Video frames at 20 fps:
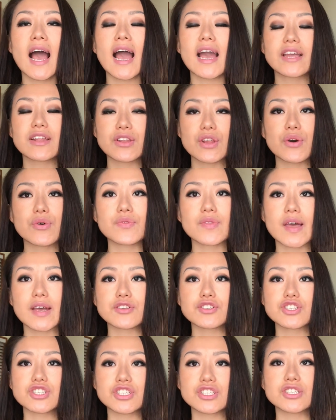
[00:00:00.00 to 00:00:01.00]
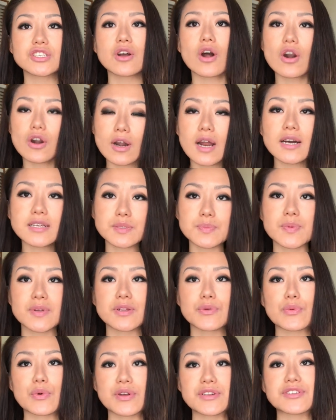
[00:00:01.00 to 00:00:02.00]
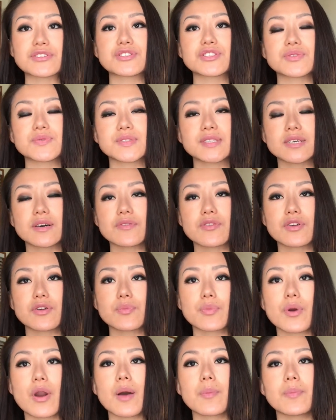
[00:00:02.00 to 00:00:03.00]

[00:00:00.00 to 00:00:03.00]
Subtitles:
I know that her husband wanted to sell their